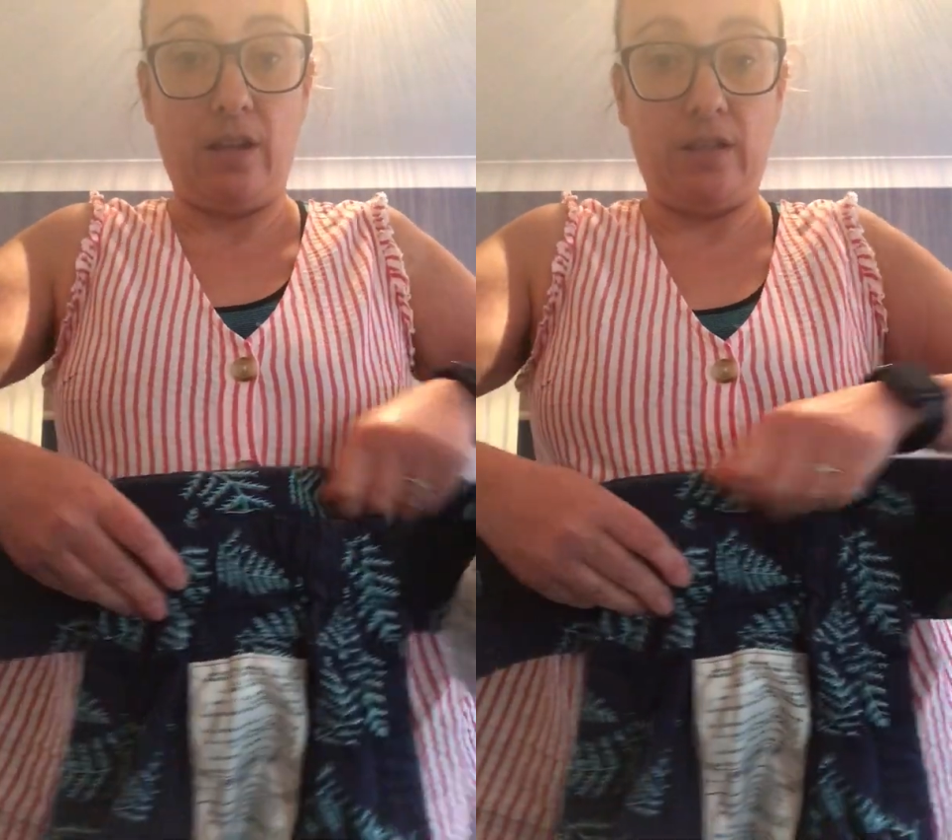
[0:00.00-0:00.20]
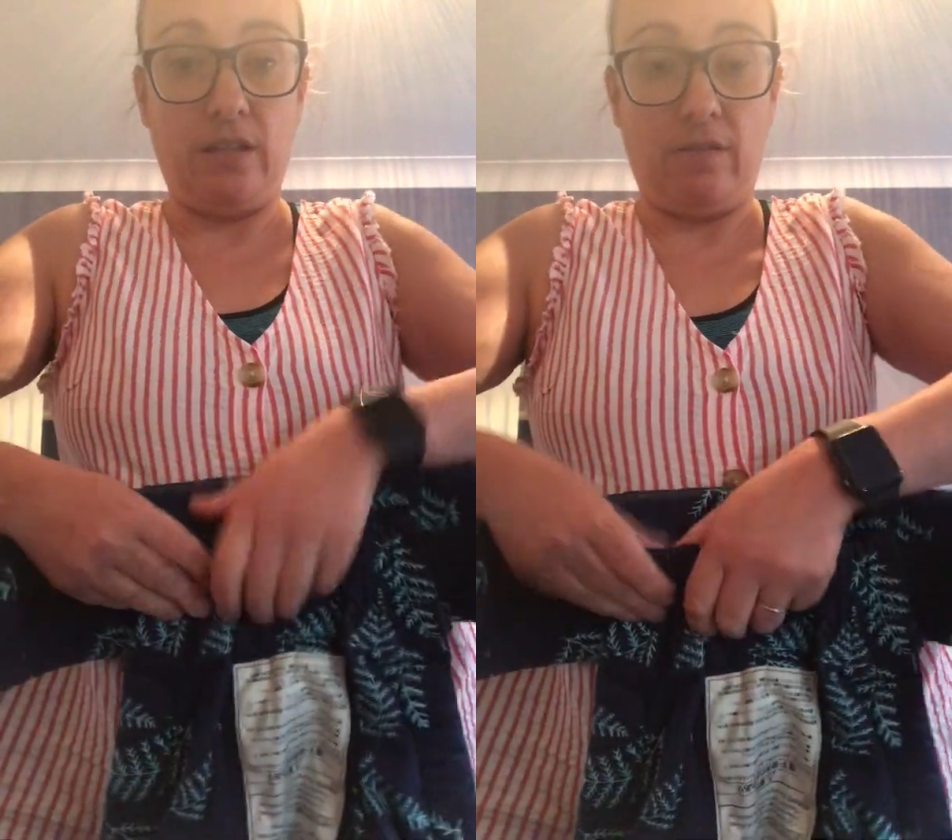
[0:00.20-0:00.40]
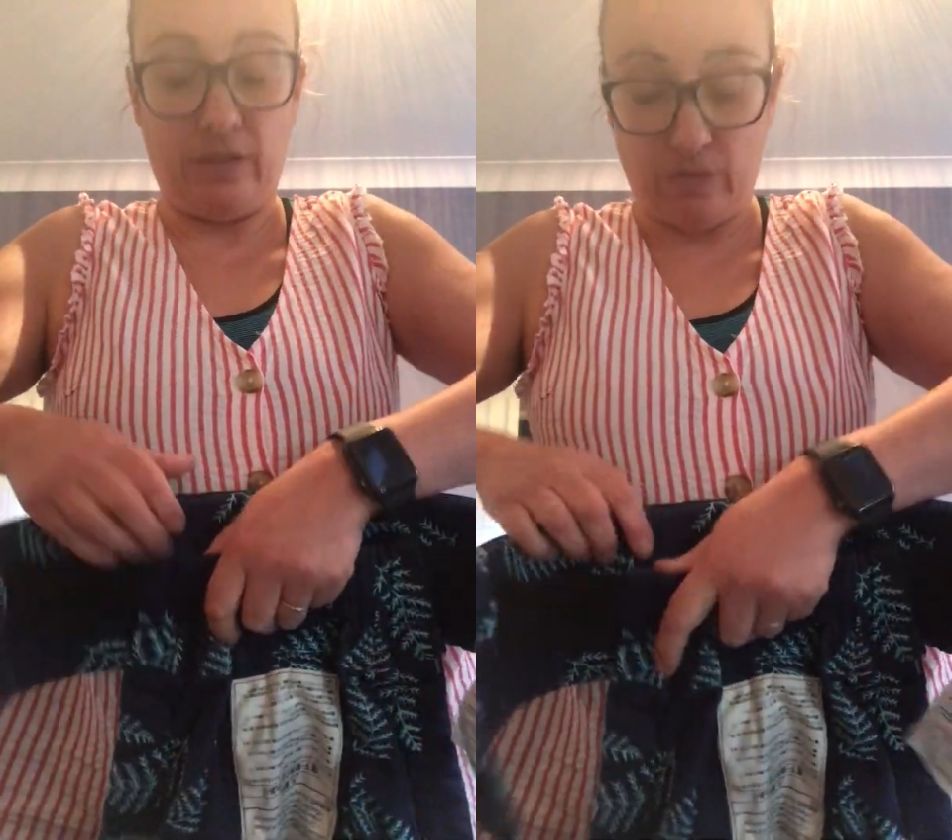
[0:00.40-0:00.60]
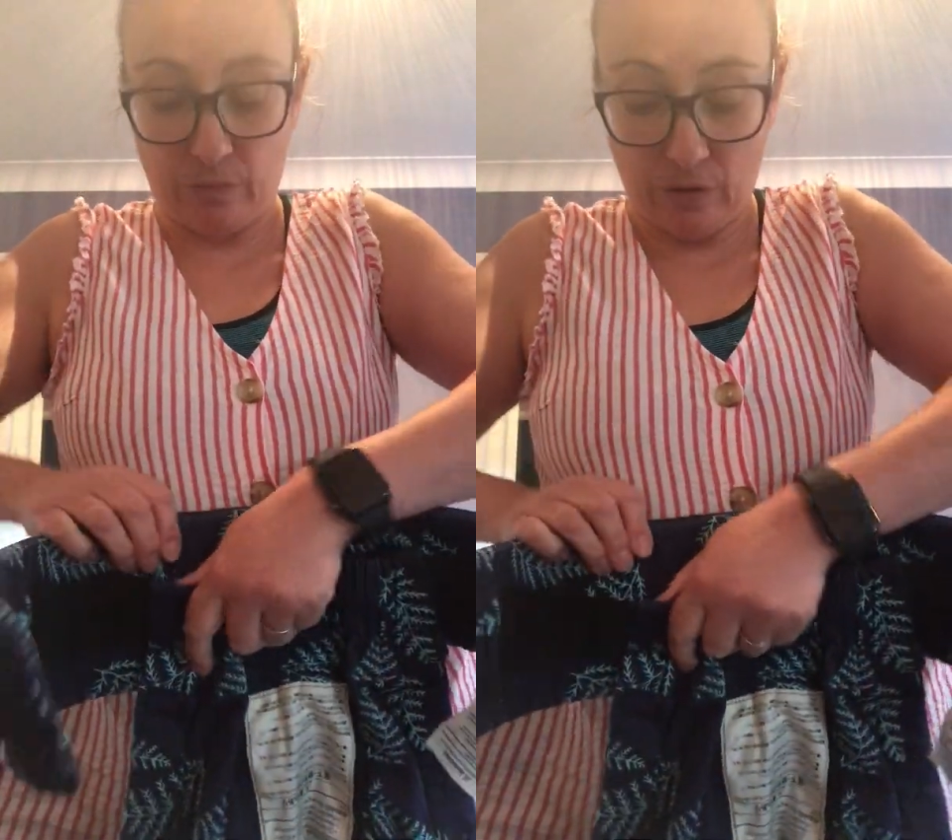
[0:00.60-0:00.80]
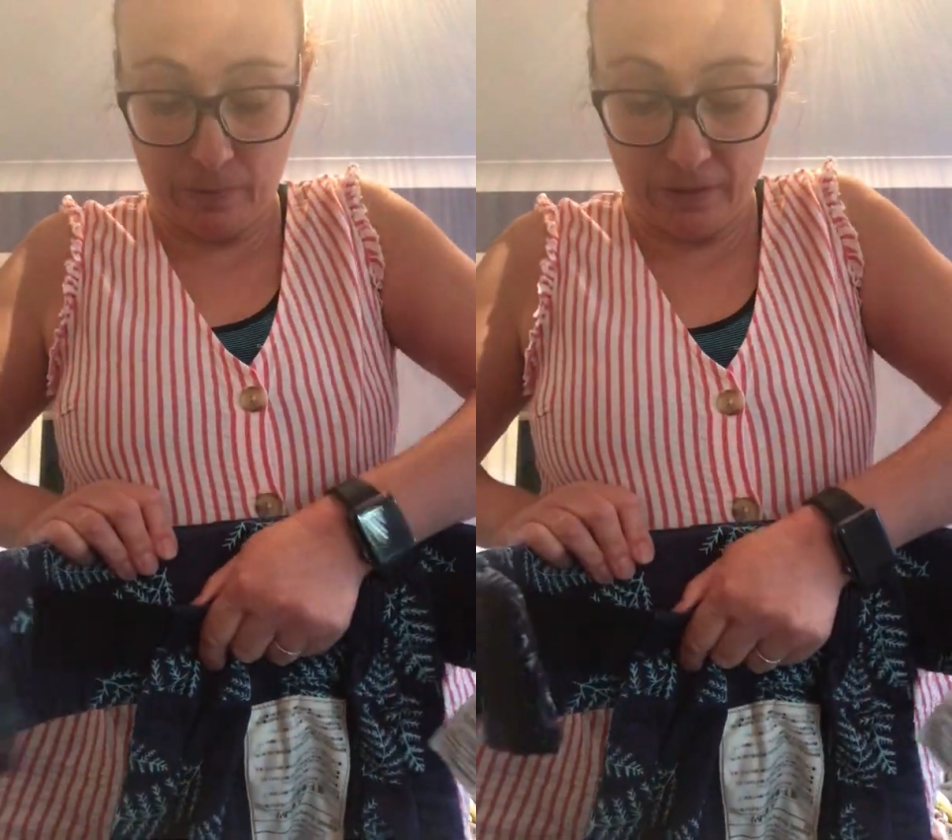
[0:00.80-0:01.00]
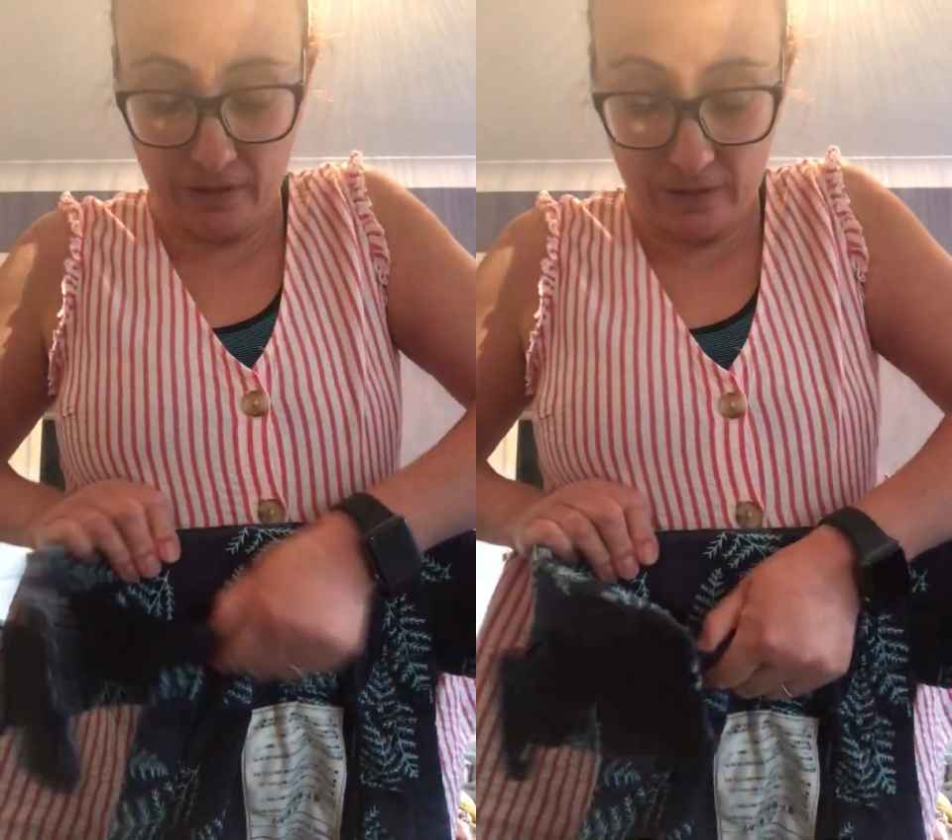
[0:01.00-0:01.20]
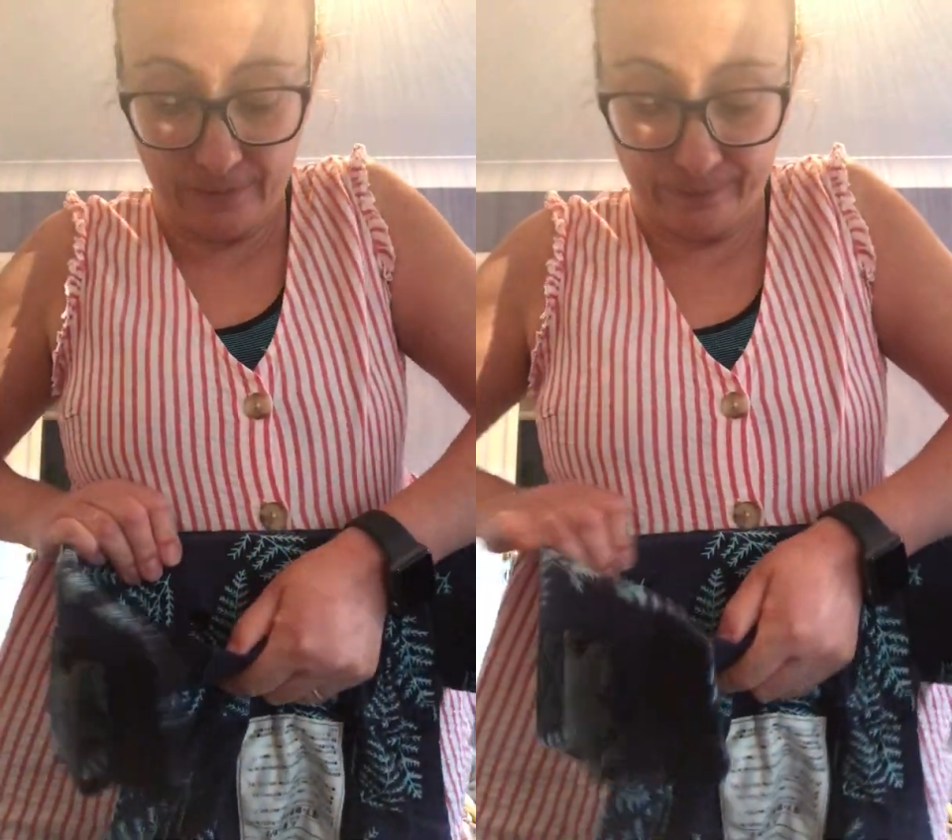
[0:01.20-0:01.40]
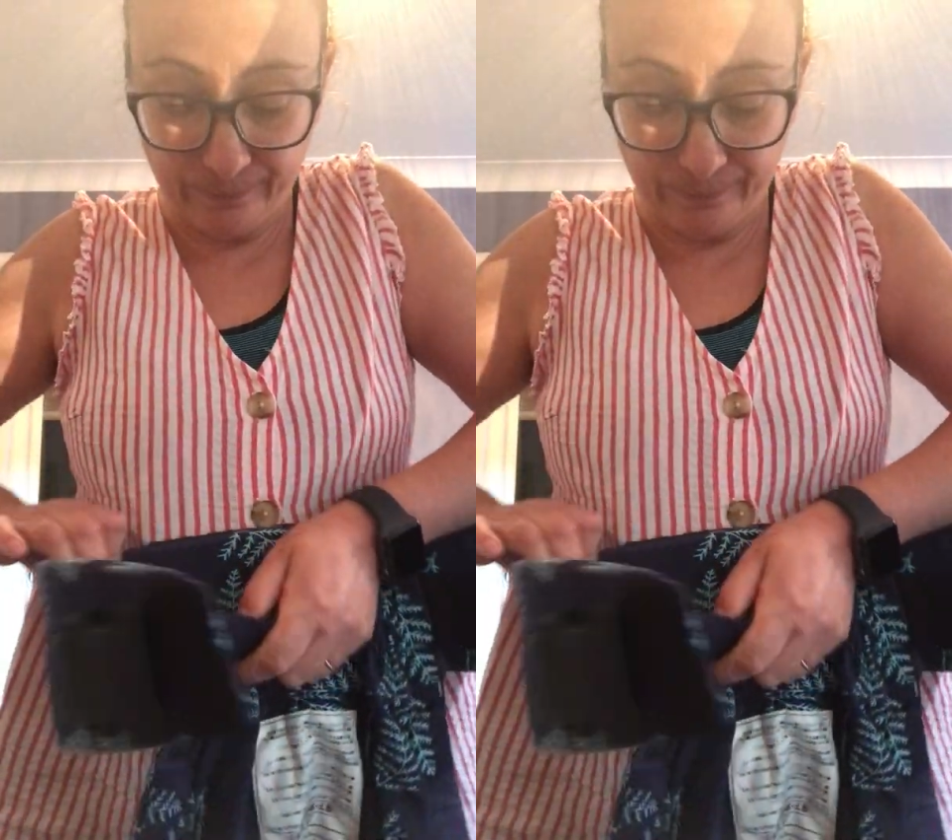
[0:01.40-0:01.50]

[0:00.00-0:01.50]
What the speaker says: a series of poppers.